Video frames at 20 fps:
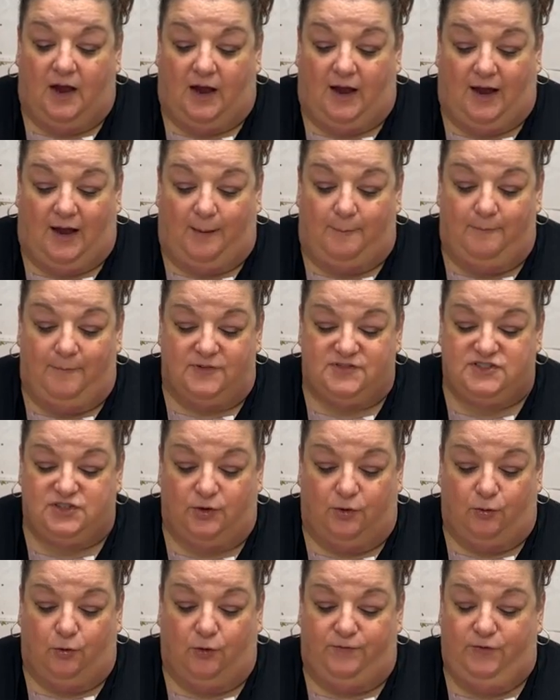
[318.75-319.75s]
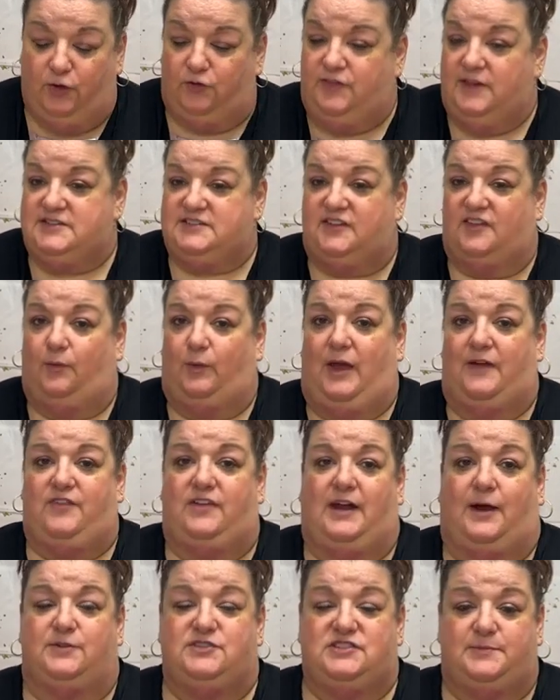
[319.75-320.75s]
Um, so a few things on the way of
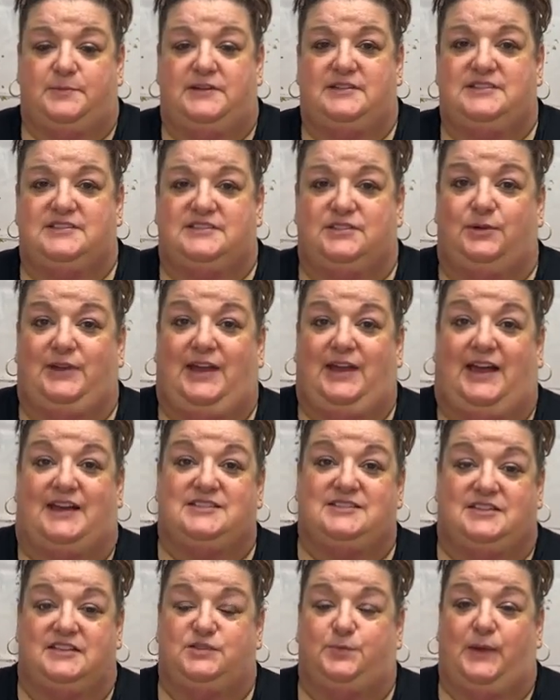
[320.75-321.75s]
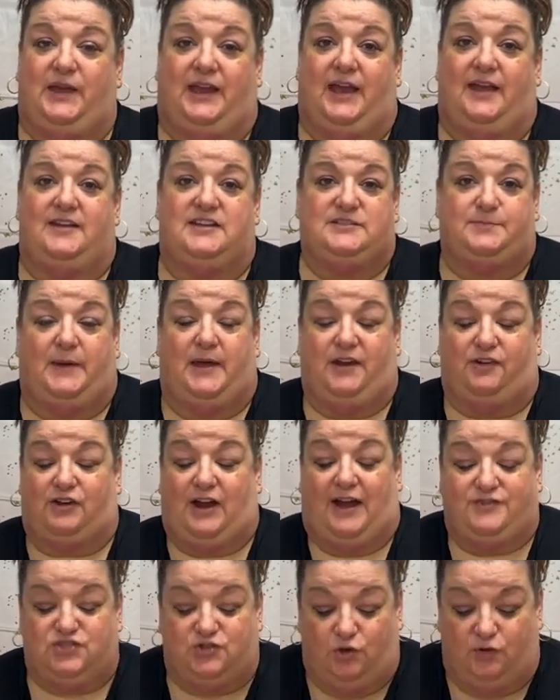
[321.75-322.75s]
announcements. So yes, this weekend is my
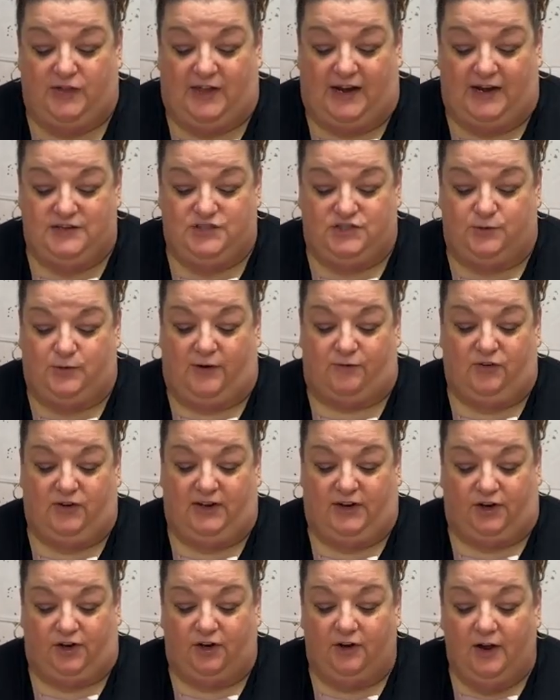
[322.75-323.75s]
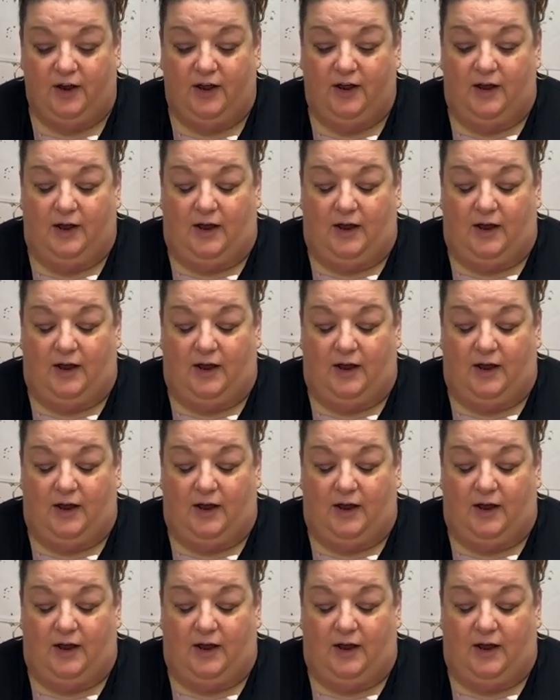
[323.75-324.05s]
craft show that I do every year.